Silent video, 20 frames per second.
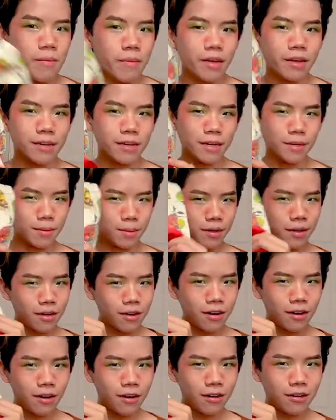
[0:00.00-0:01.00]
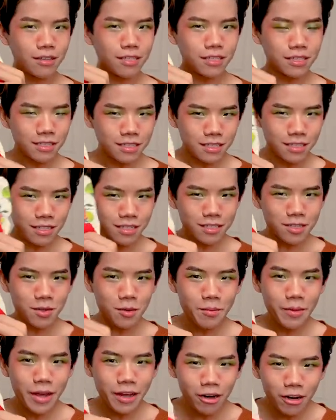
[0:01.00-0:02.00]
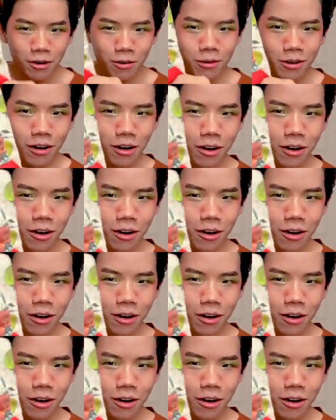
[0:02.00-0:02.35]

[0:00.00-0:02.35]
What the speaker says: makeup, are these tomato